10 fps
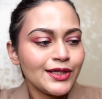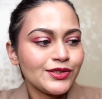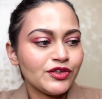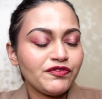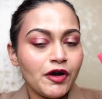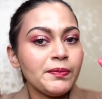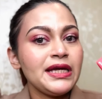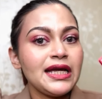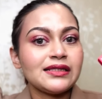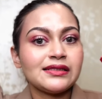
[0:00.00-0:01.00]
So for
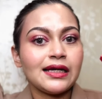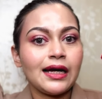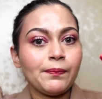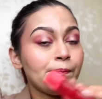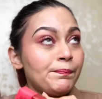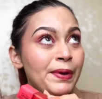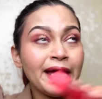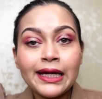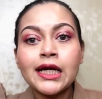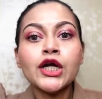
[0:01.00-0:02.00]
me, it's a
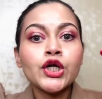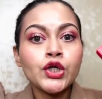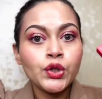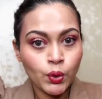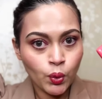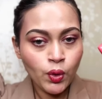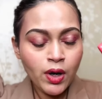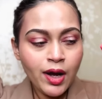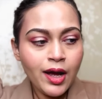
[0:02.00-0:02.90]
big no.